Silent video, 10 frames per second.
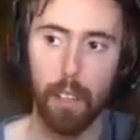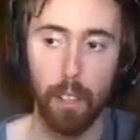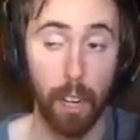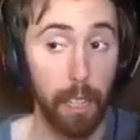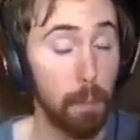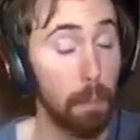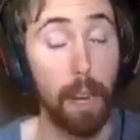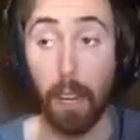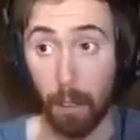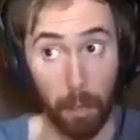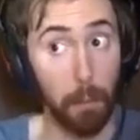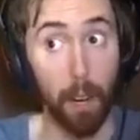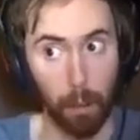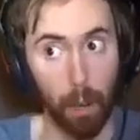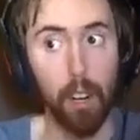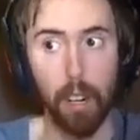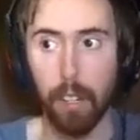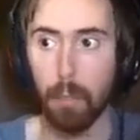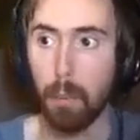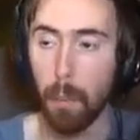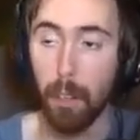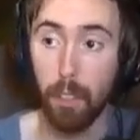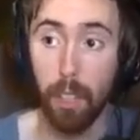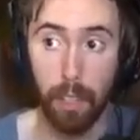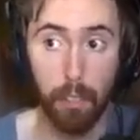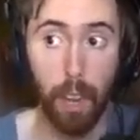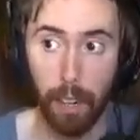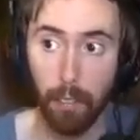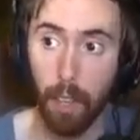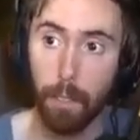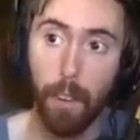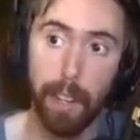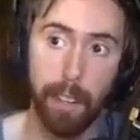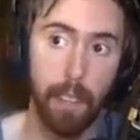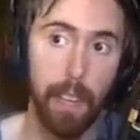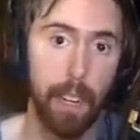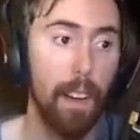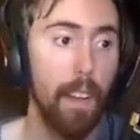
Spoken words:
Yeah, I'm not wrong. It's pretty much the exact same fucking thing.